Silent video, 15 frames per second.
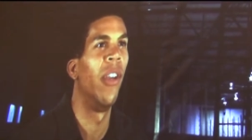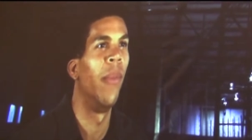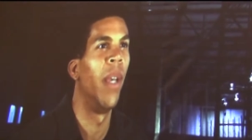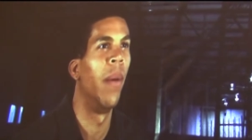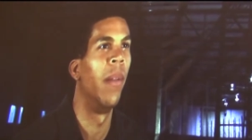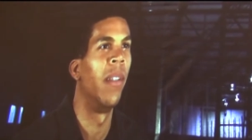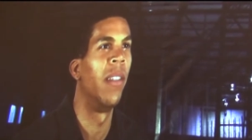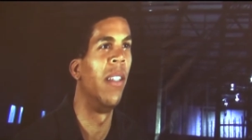you'll be
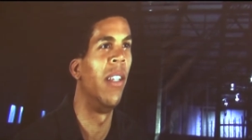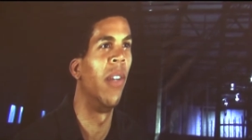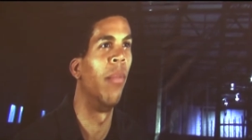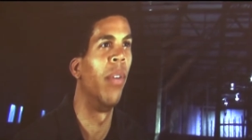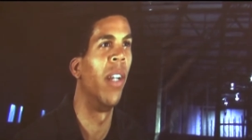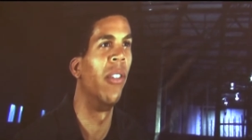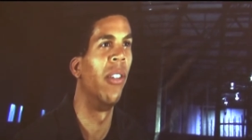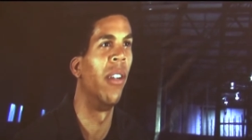able to see a
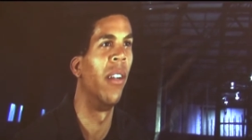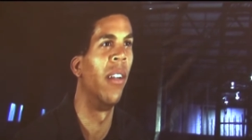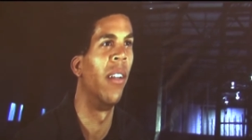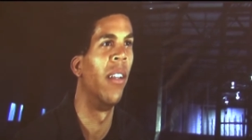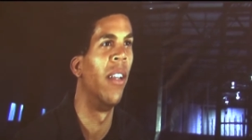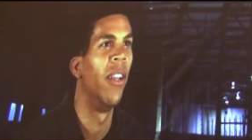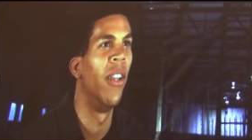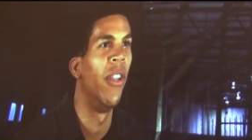pressure
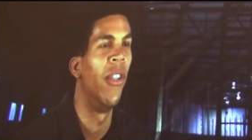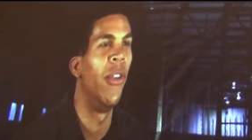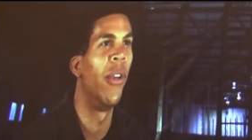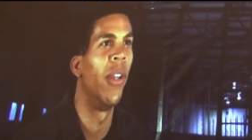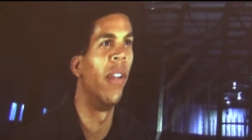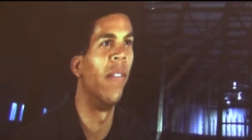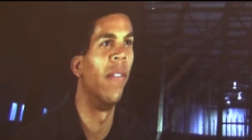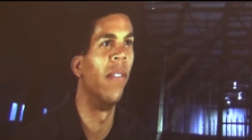you
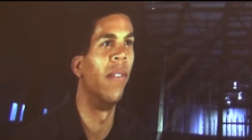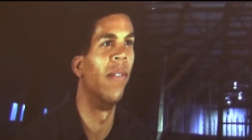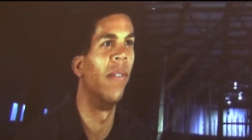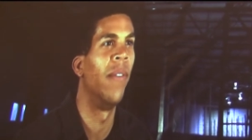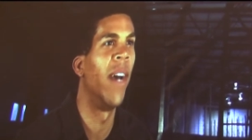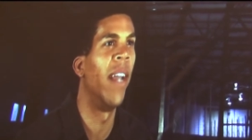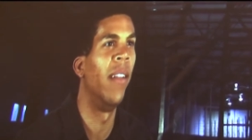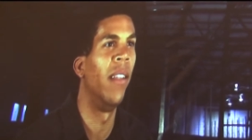can
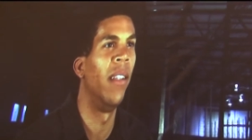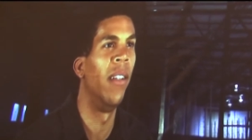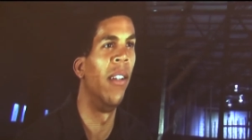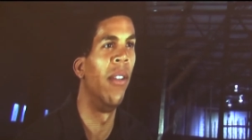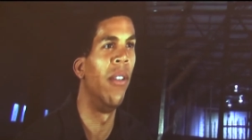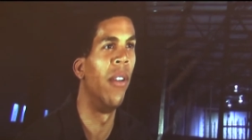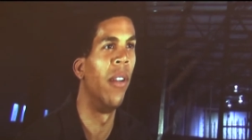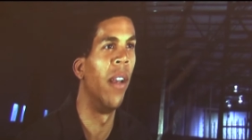finely
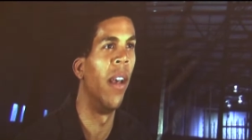tune your